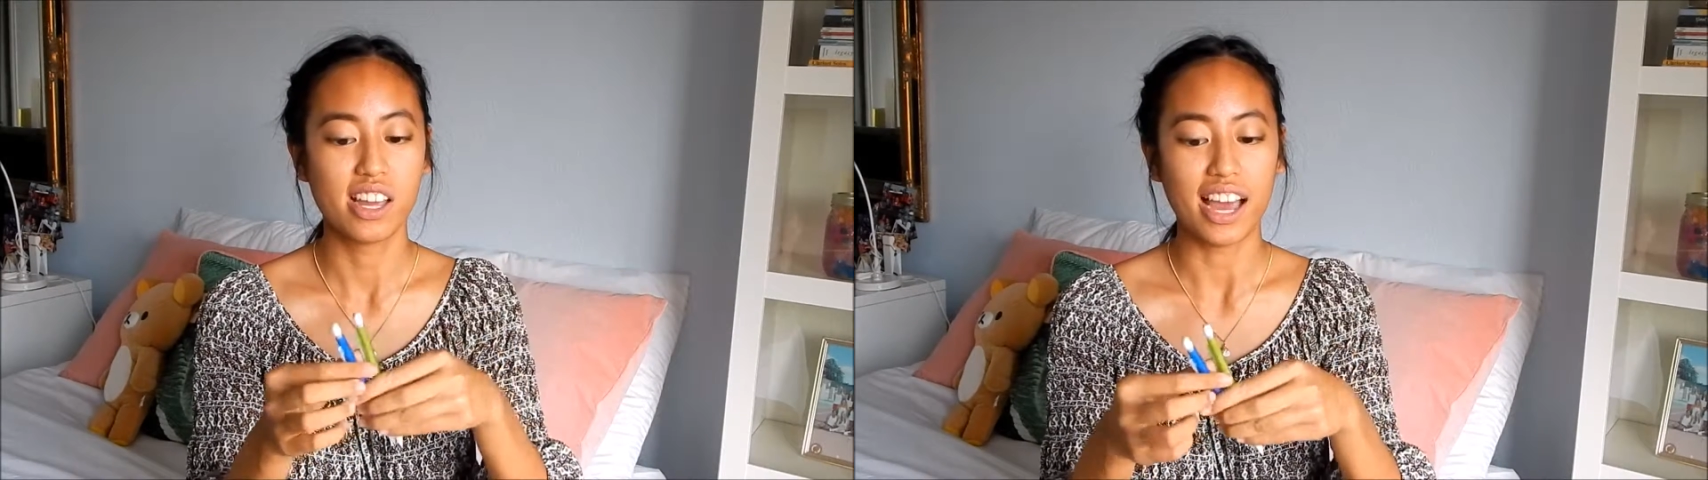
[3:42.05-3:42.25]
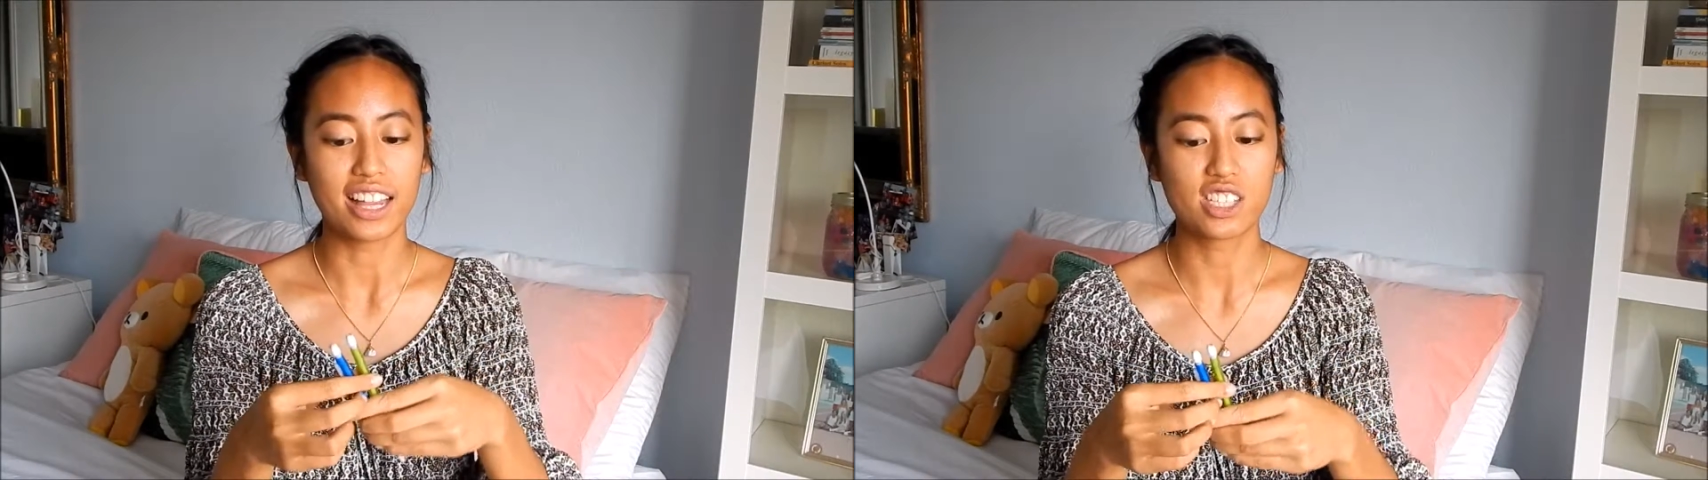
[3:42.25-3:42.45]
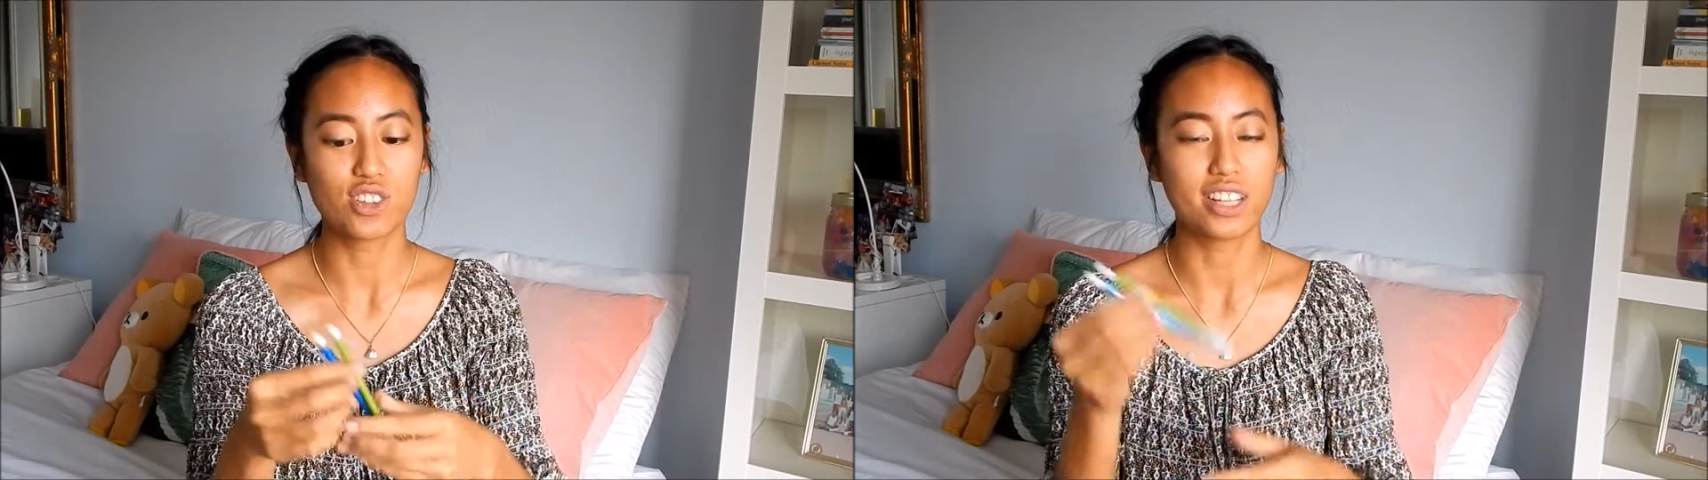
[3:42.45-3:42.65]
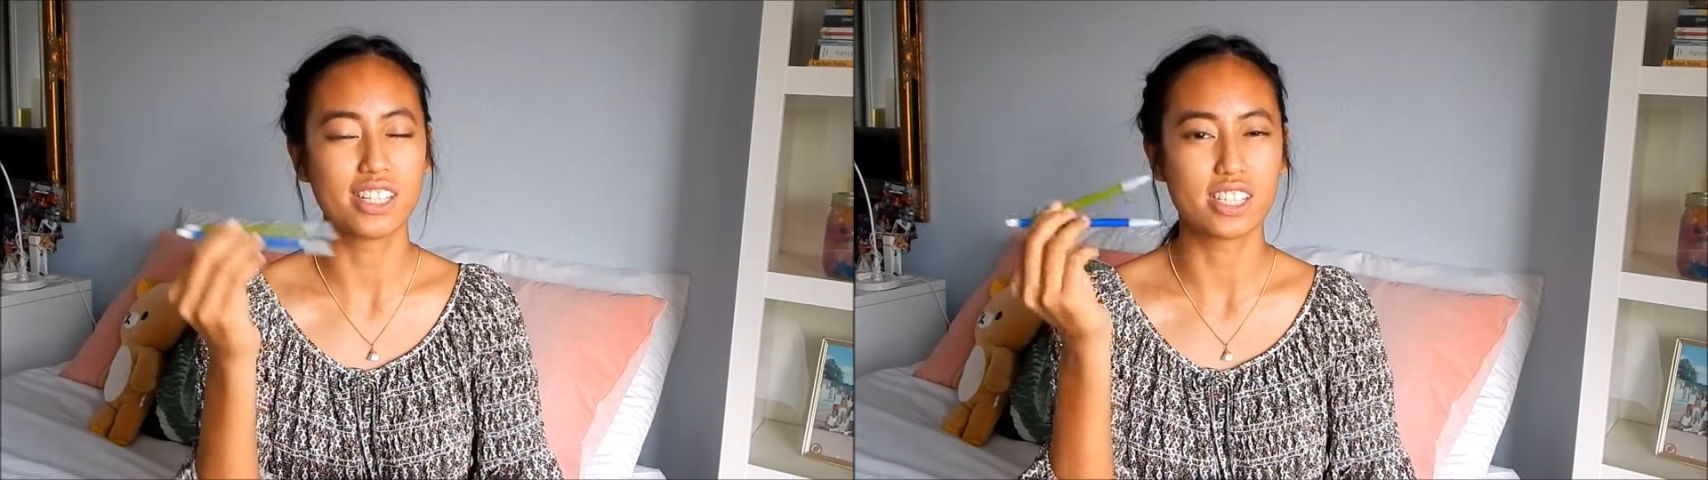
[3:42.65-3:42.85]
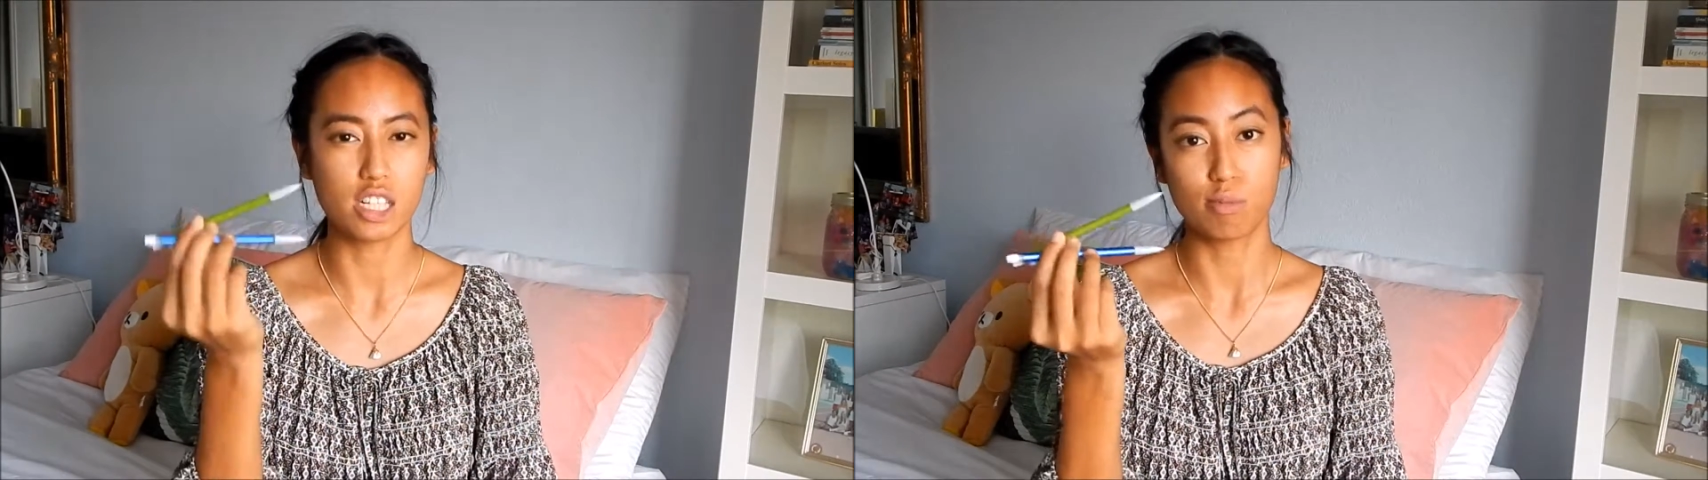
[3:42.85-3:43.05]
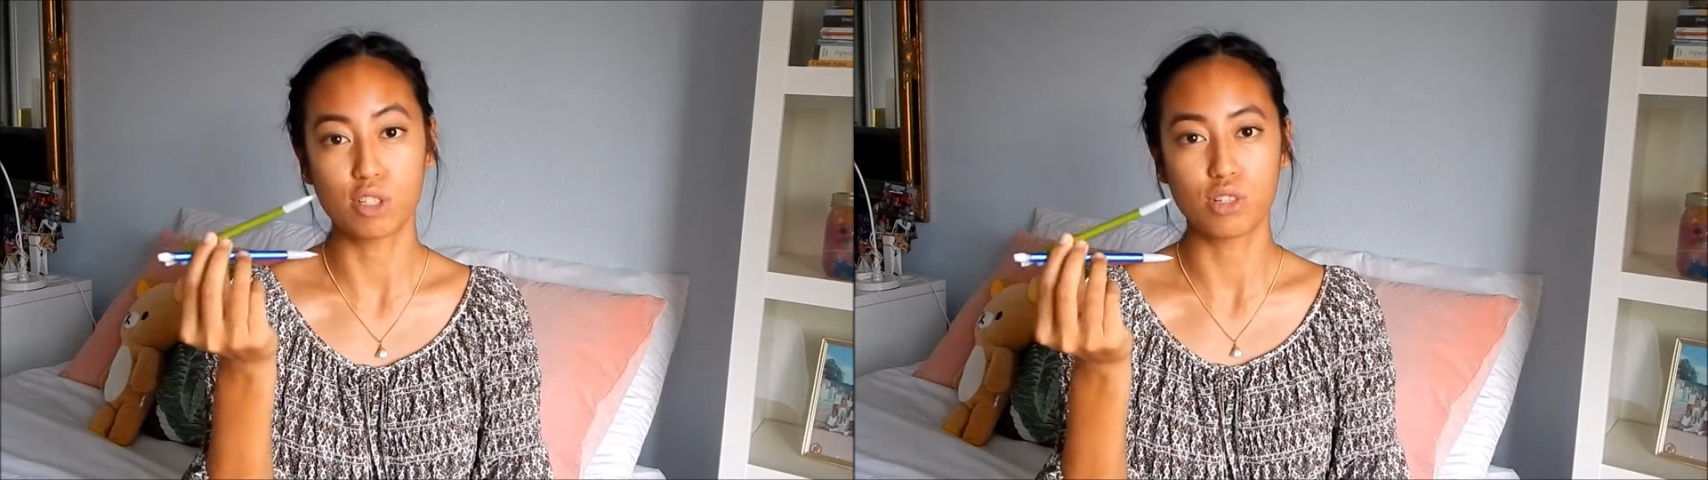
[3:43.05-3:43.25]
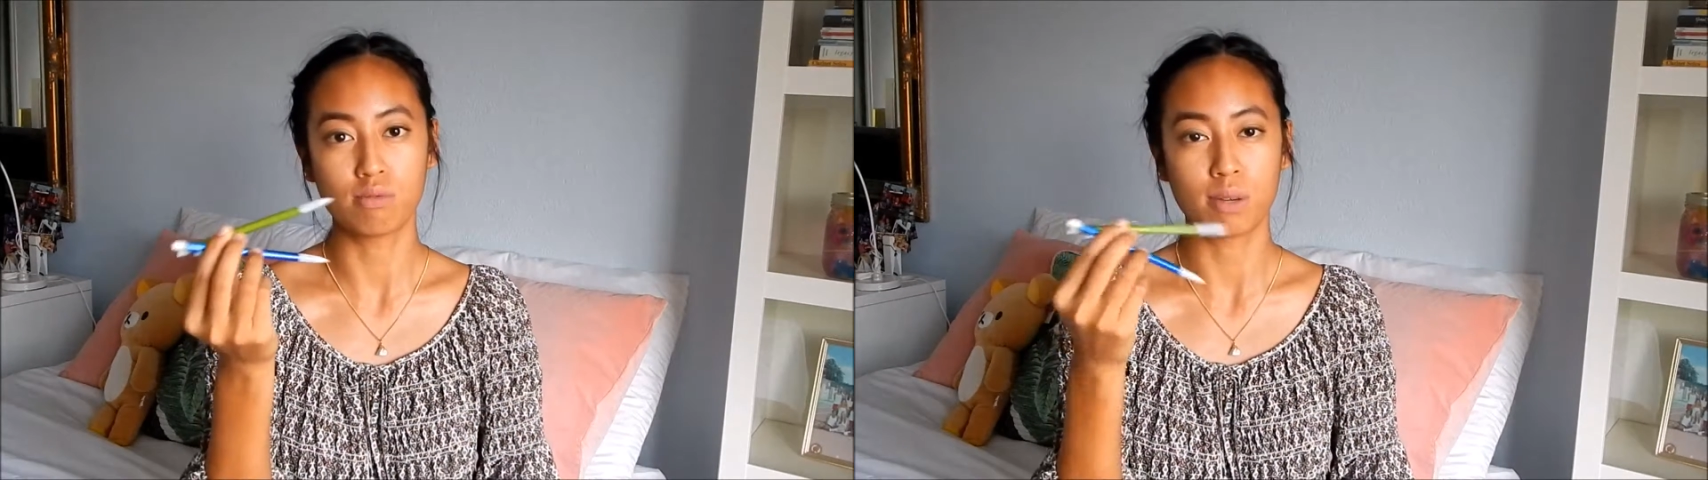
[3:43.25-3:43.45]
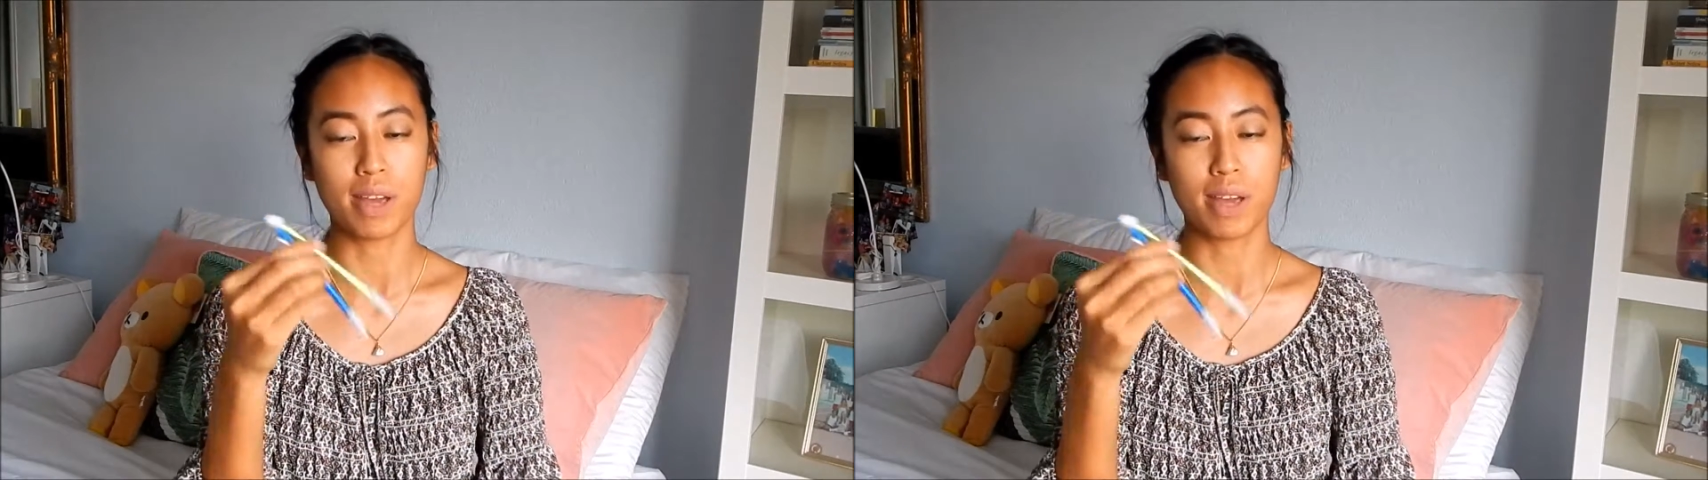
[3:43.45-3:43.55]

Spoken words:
I like to at least keep two in my